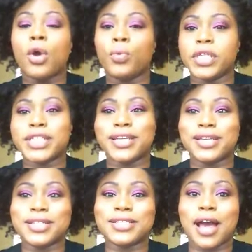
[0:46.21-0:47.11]
which
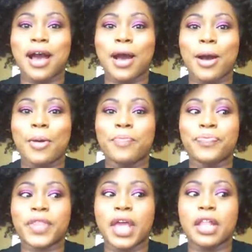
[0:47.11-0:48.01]
is
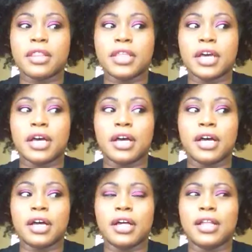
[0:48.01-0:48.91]

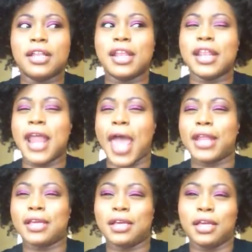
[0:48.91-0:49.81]
the
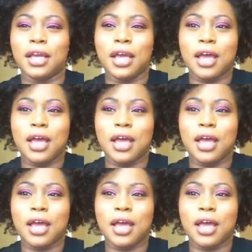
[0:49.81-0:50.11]
Natty,